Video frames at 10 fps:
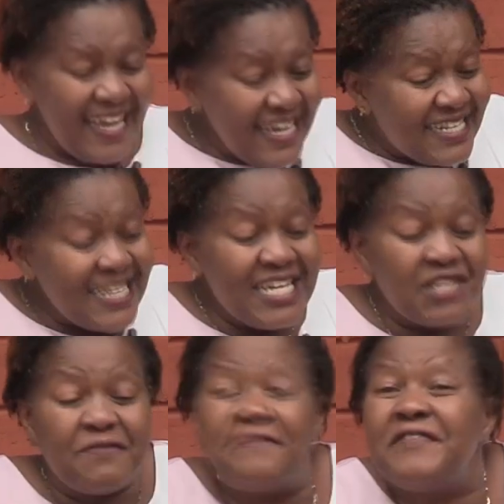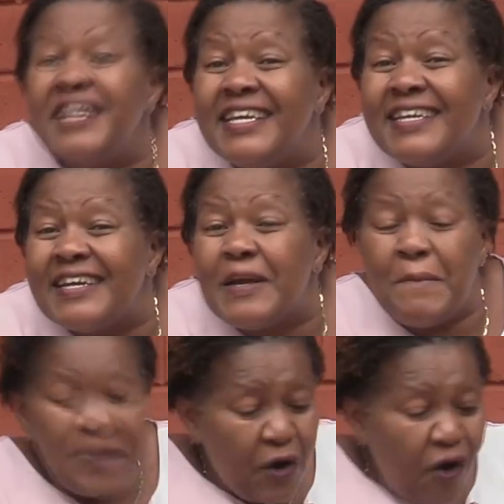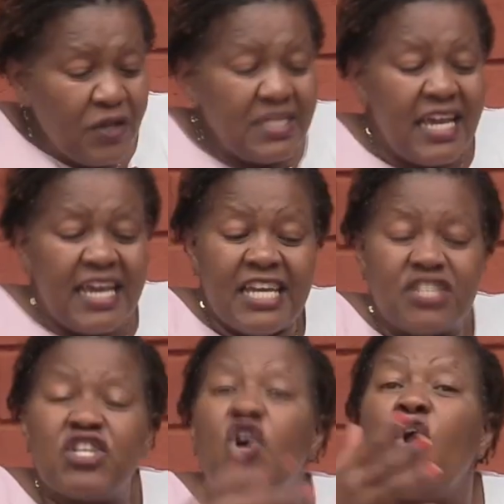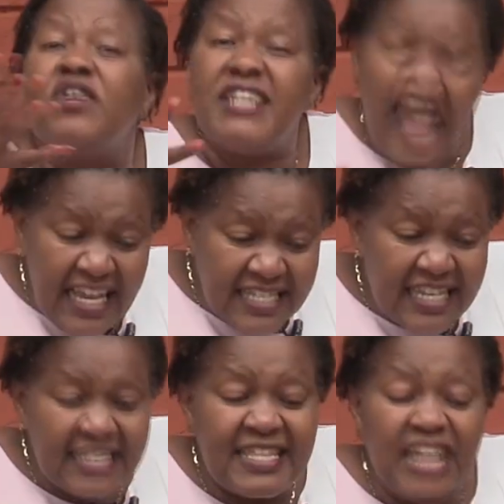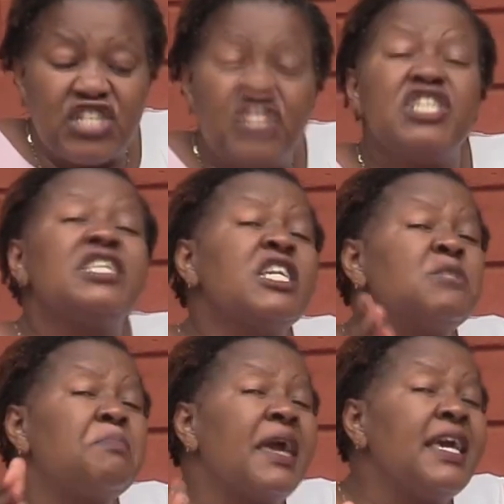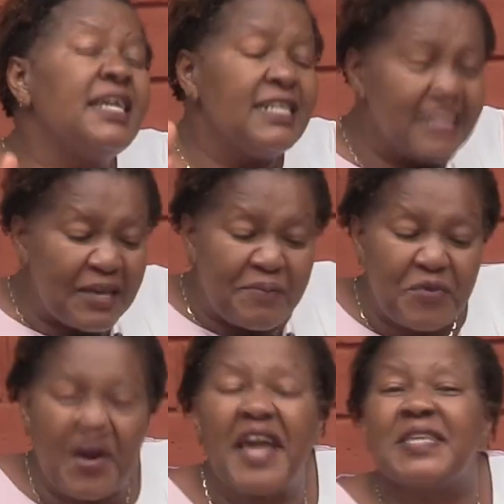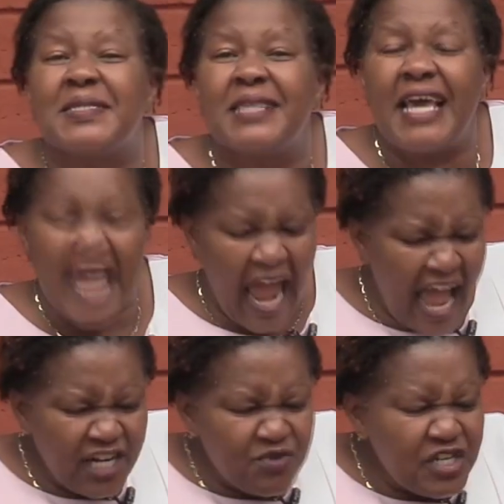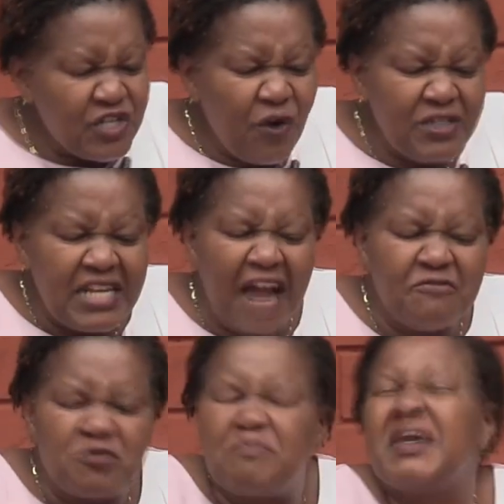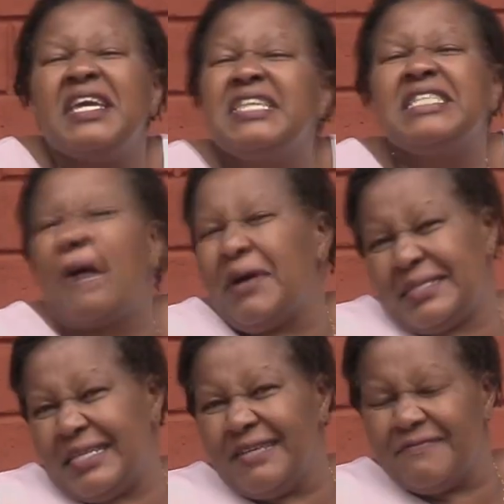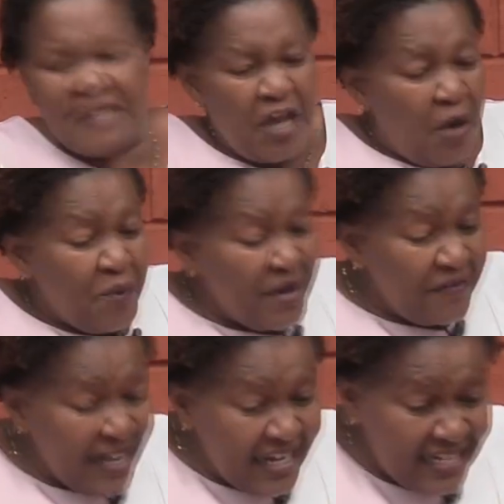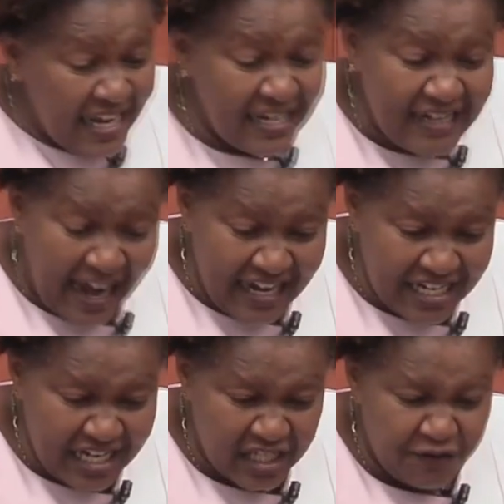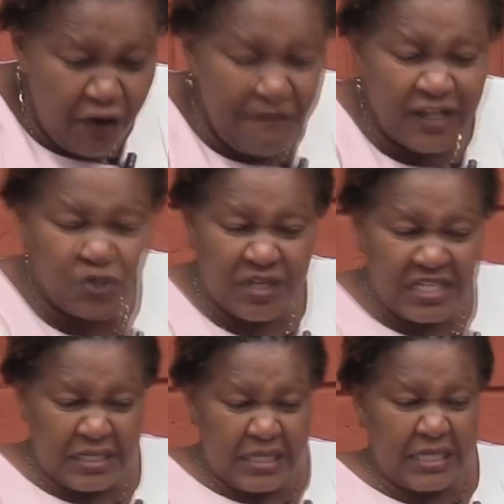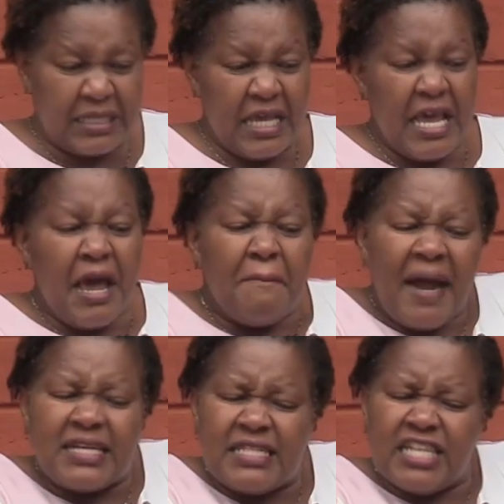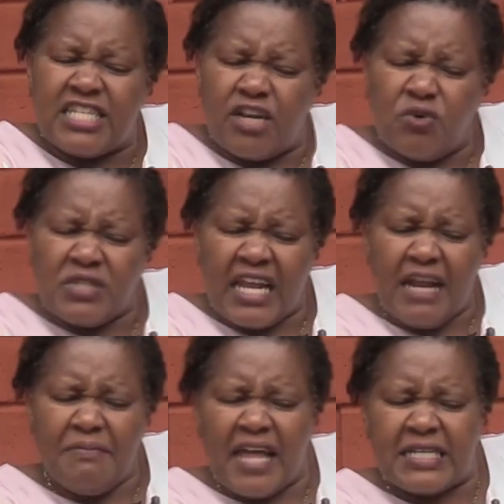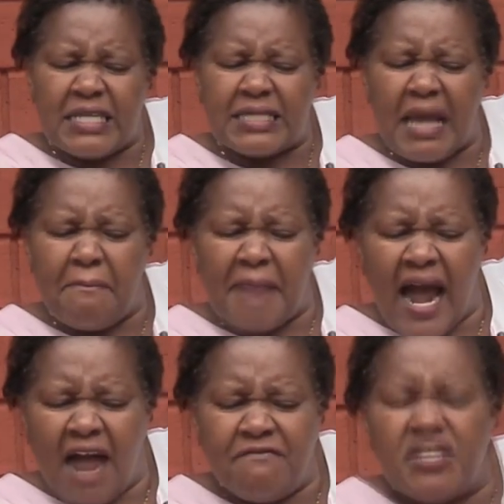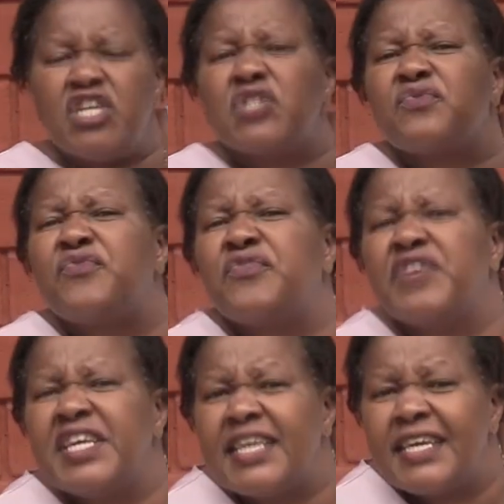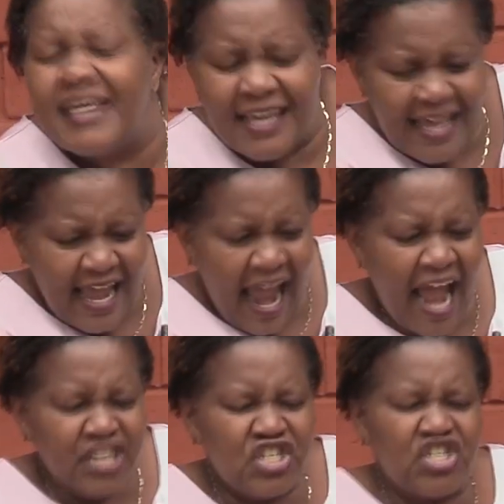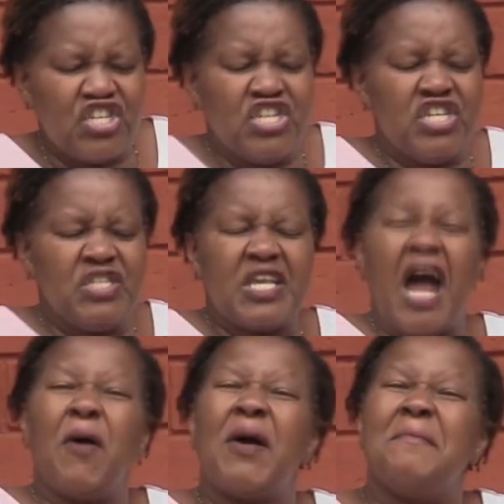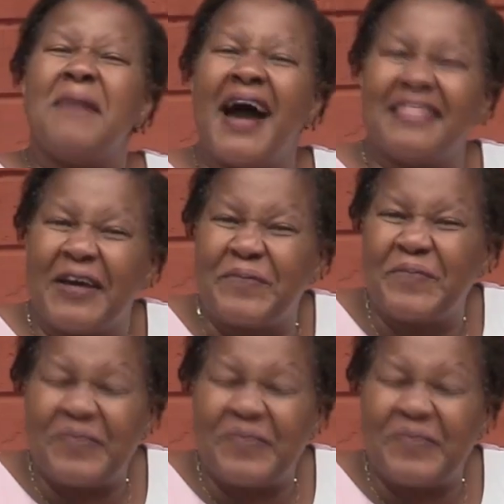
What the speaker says: It is free because it recognizes that Jesus paid the price and we don't have to pay it ourselves. We read in Galatians 4 verse 26, but the Jerusalem that is above is free, and she is our mother.